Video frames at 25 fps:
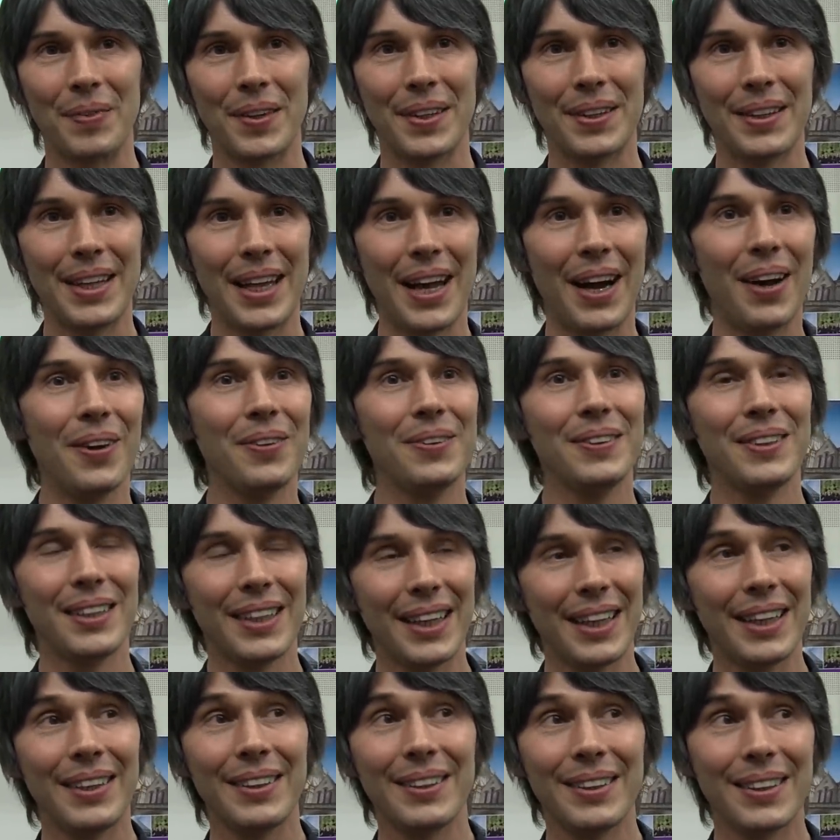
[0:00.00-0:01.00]
The
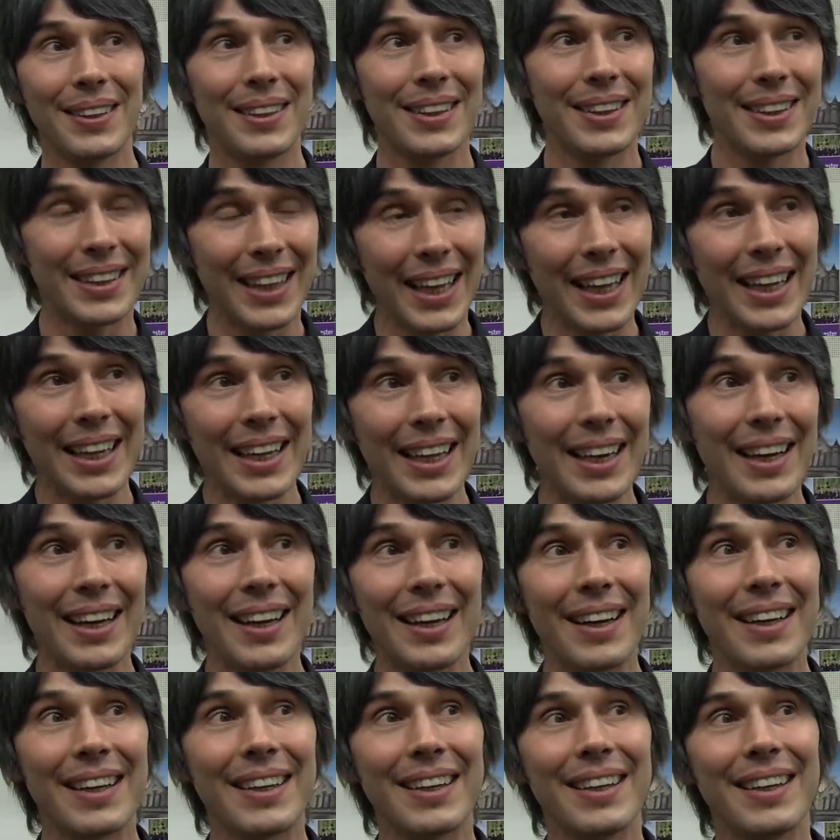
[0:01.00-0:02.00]
only thing
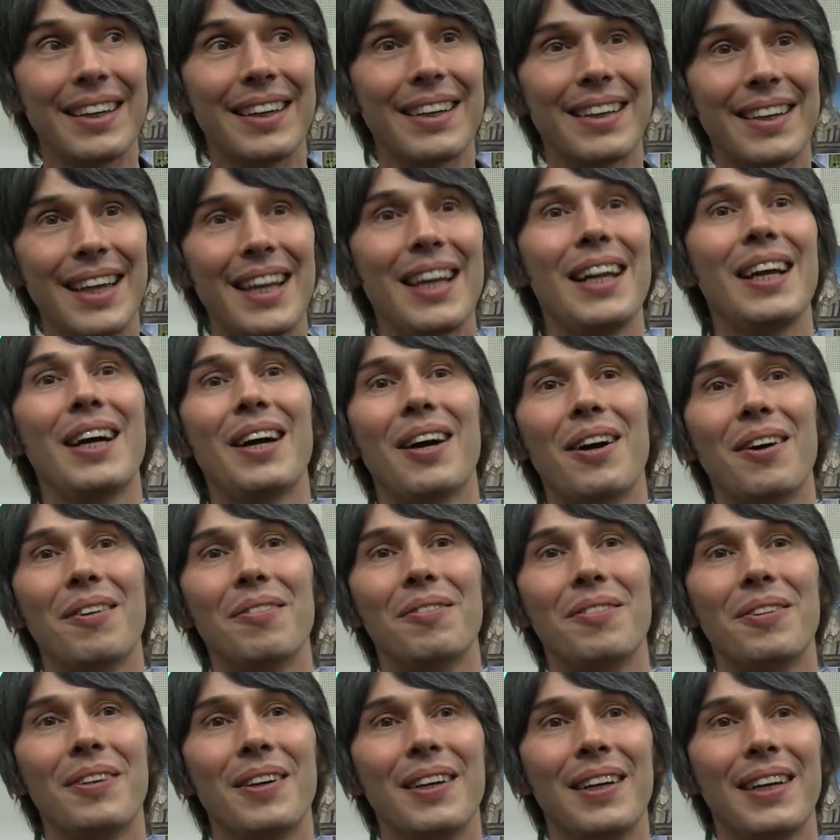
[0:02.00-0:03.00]
I can think
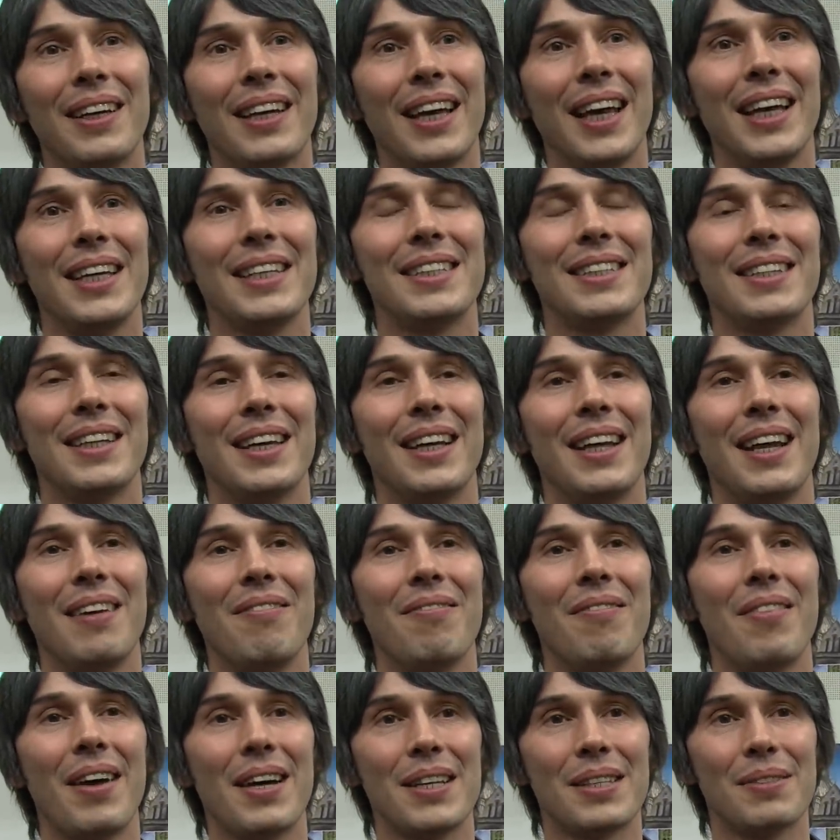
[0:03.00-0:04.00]
of is that
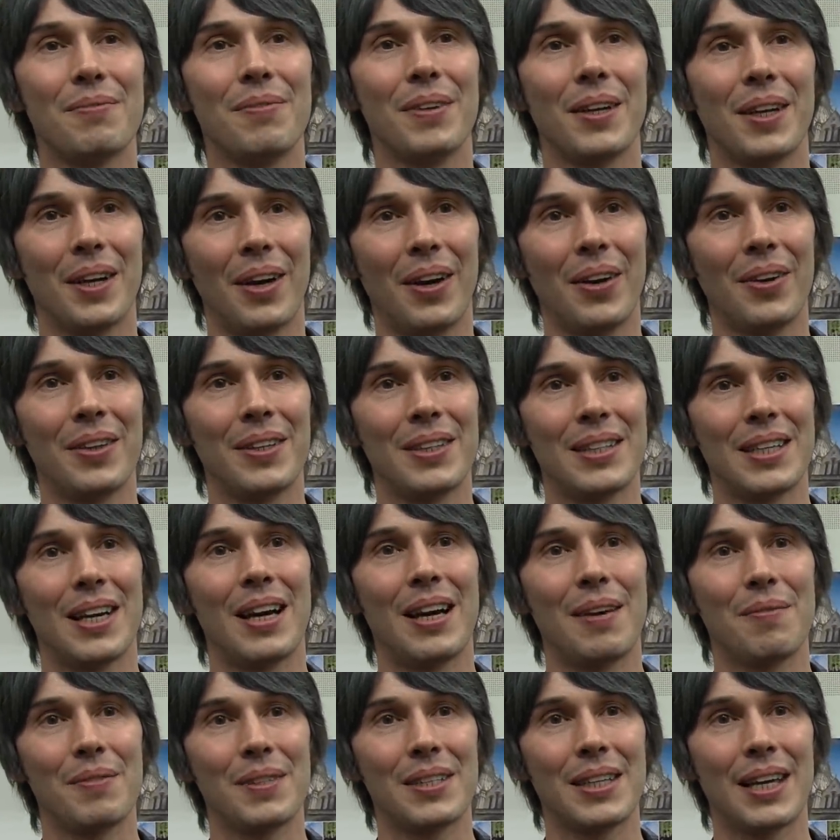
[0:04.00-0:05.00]
investment on
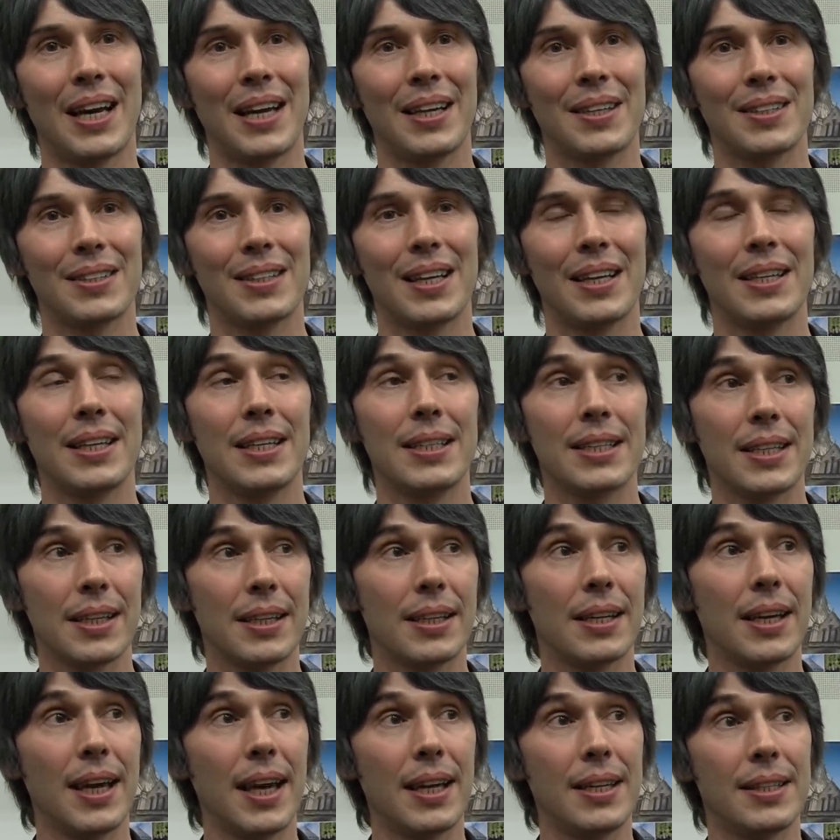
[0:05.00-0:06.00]
timescales, like these
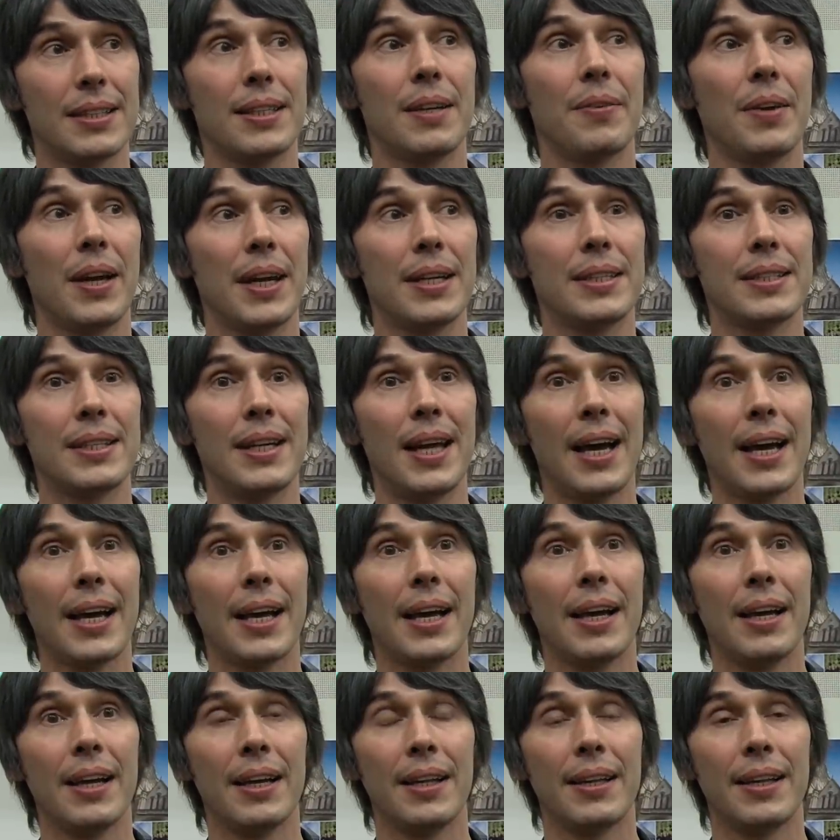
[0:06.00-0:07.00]
kids that we're here today,
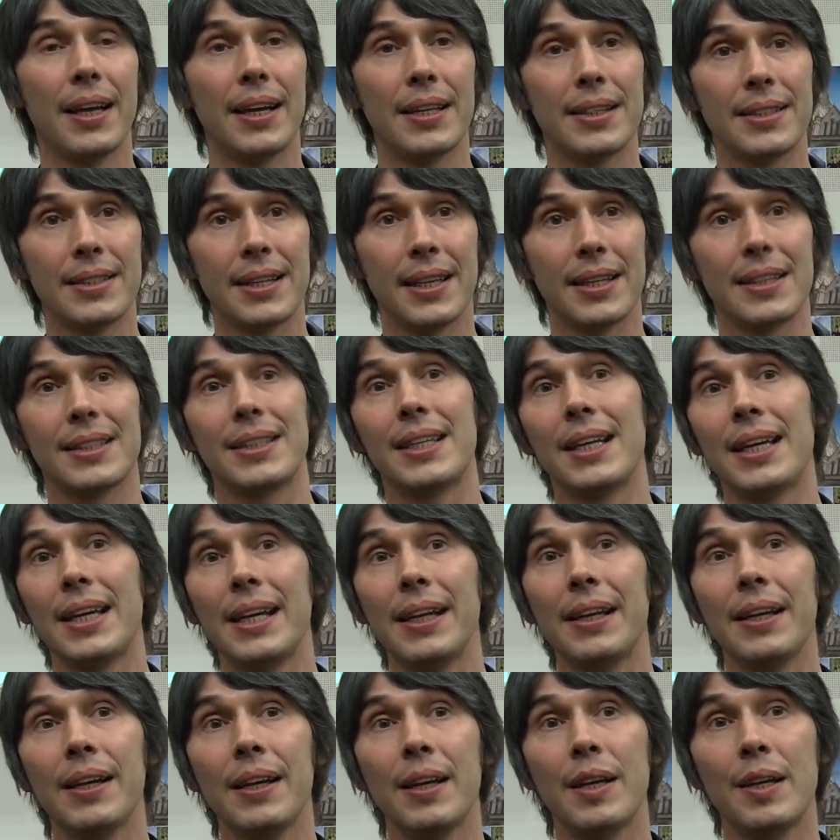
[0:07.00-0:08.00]
they're
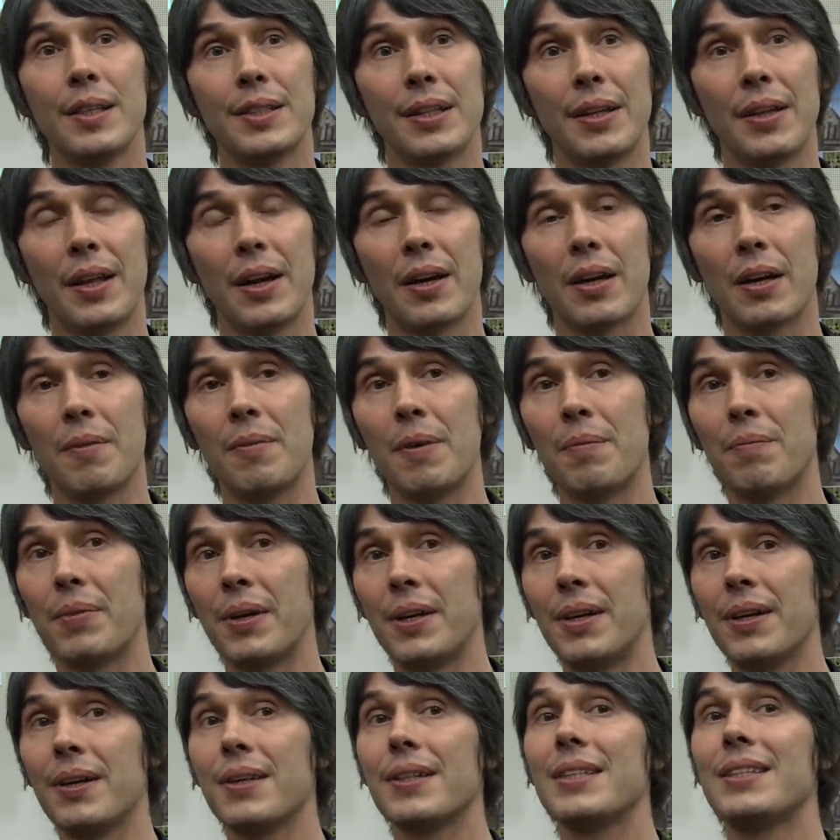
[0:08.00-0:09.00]
16, so they're not going to be
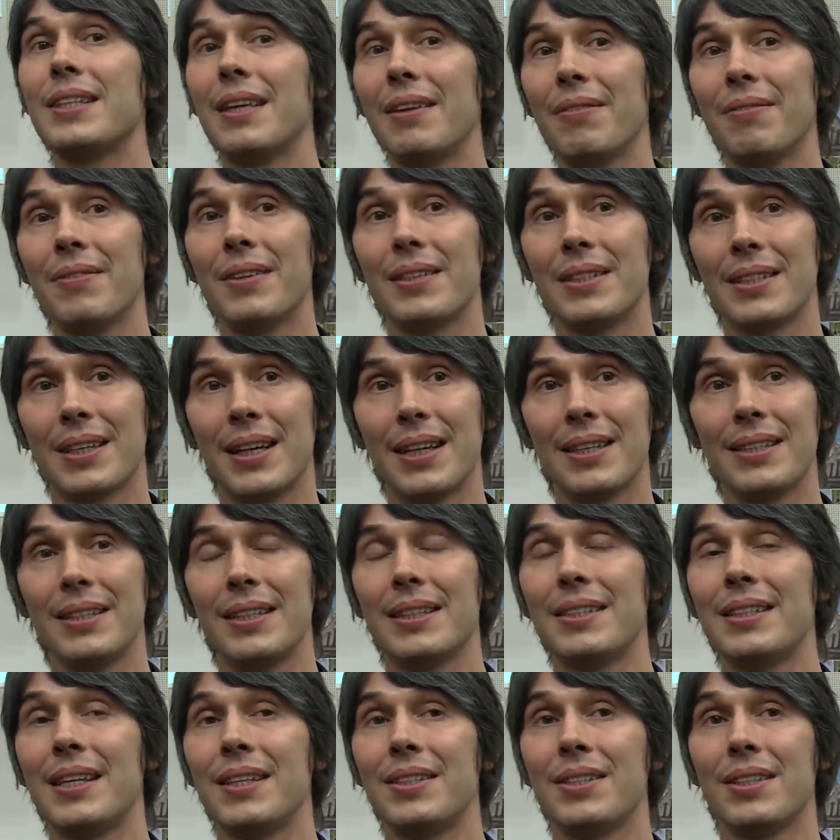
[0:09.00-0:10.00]
productive as
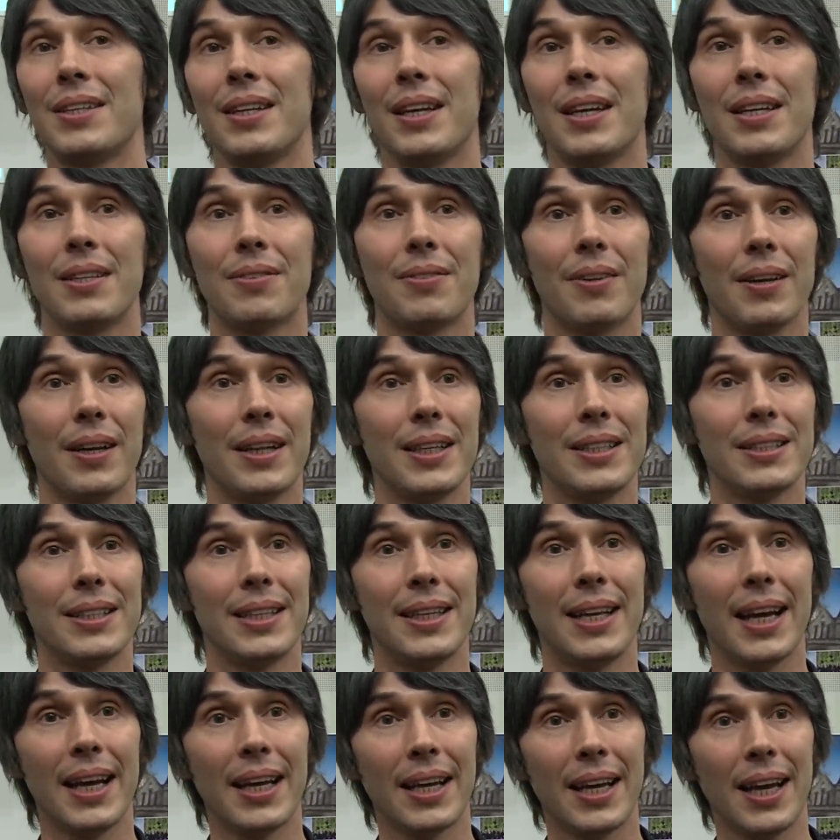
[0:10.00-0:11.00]
scientists and engineers for at least a
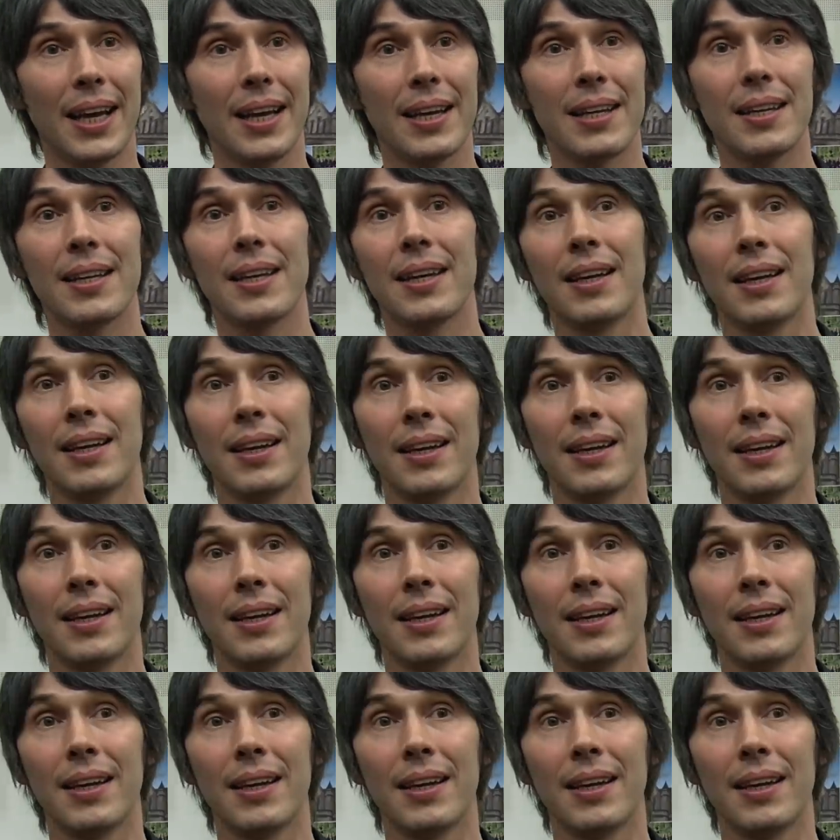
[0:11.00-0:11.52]
decade.